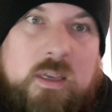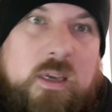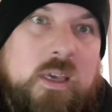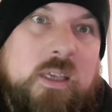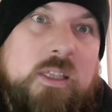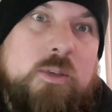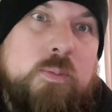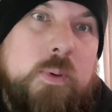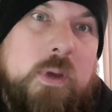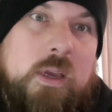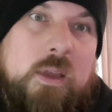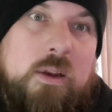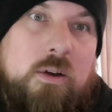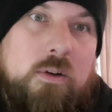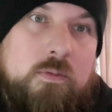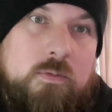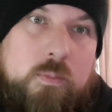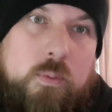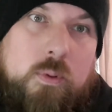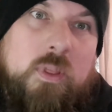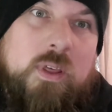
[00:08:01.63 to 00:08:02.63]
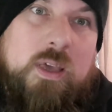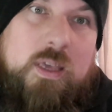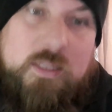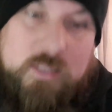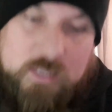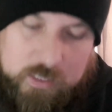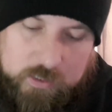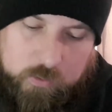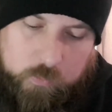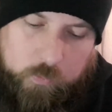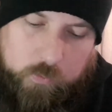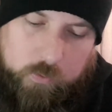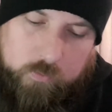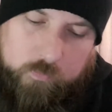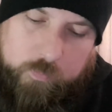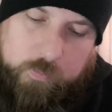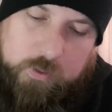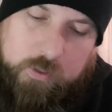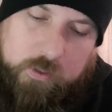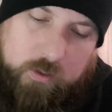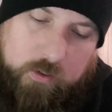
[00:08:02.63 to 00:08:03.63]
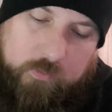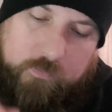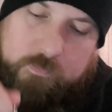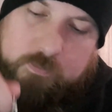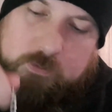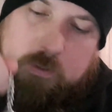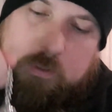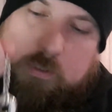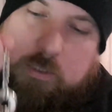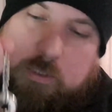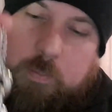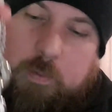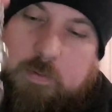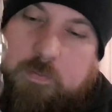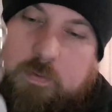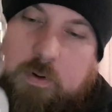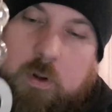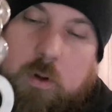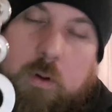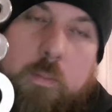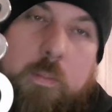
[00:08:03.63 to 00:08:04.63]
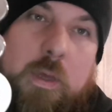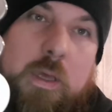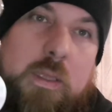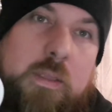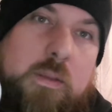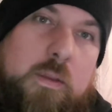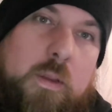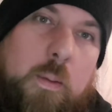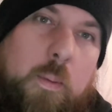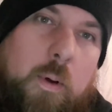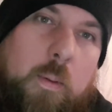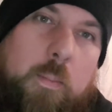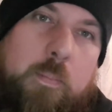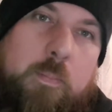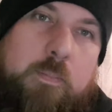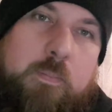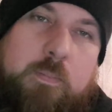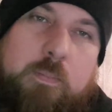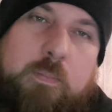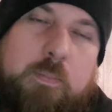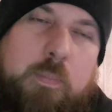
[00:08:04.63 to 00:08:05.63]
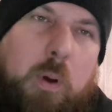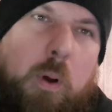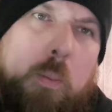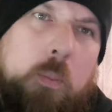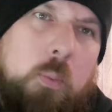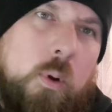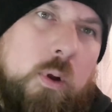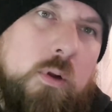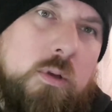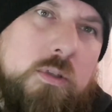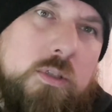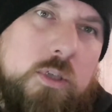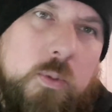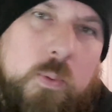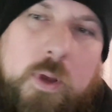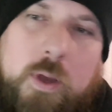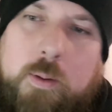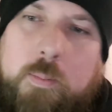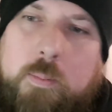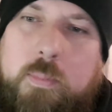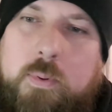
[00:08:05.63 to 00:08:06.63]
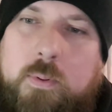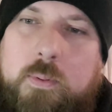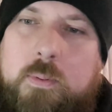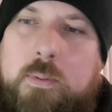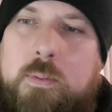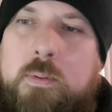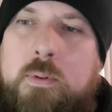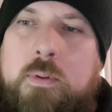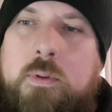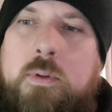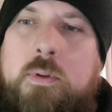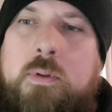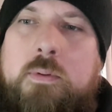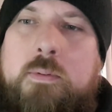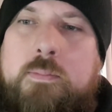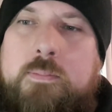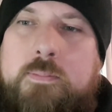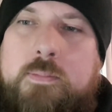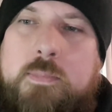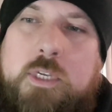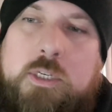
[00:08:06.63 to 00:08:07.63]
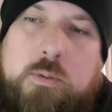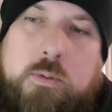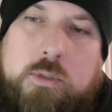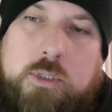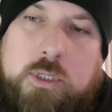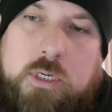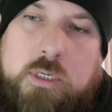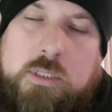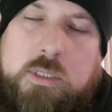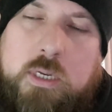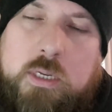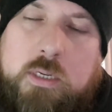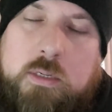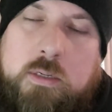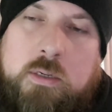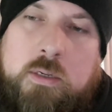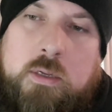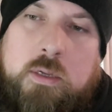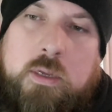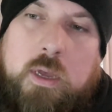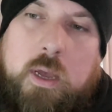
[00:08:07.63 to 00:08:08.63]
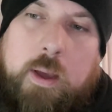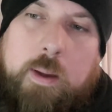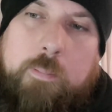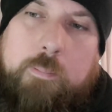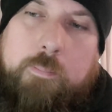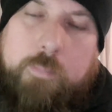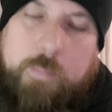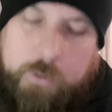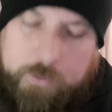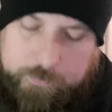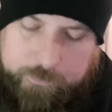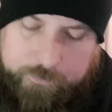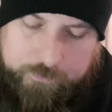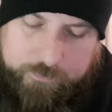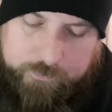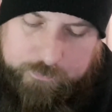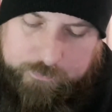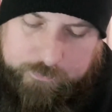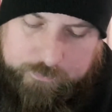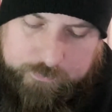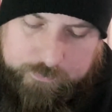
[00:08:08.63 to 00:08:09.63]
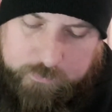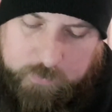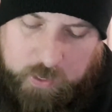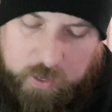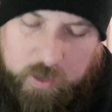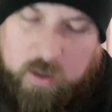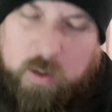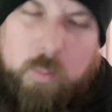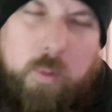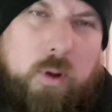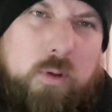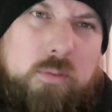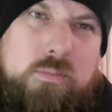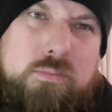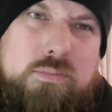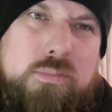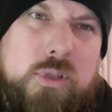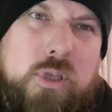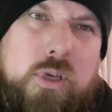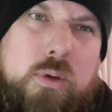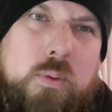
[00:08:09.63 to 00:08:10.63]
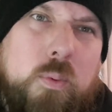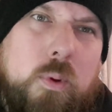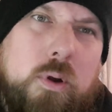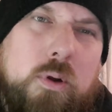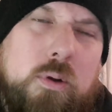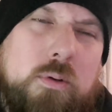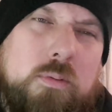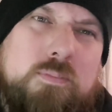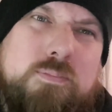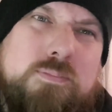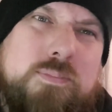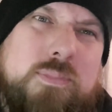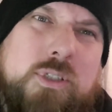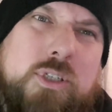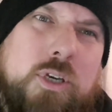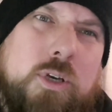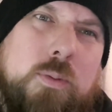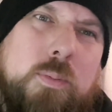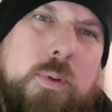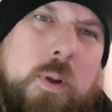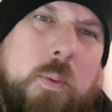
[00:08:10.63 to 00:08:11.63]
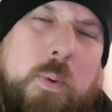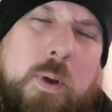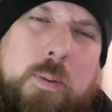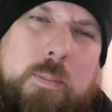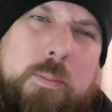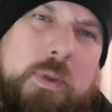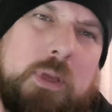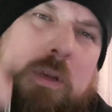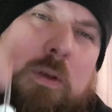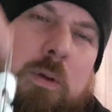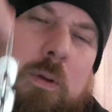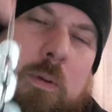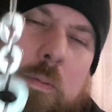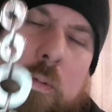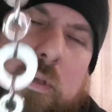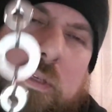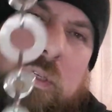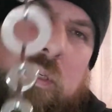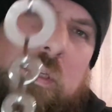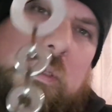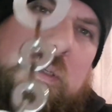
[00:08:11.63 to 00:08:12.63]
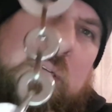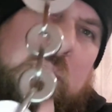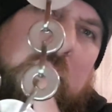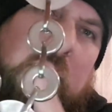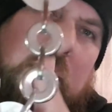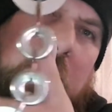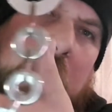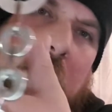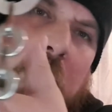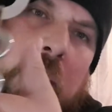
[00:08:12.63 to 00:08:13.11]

kids being off, or the kids and the wife being off. So it's a bit of a nightmare. I might pop one or two out, but that's what she said. But yeah, I might do one or two, but I won't be doing them consistently.